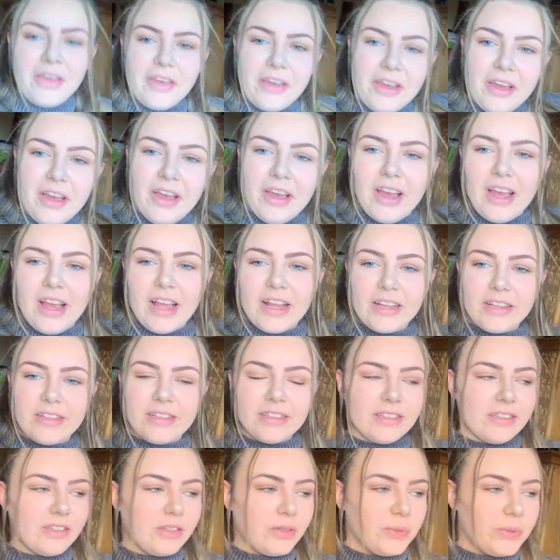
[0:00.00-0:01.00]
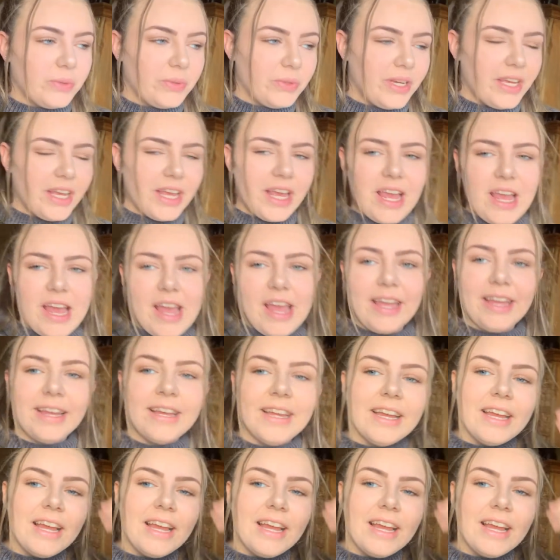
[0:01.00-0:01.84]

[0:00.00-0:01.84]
curtains away.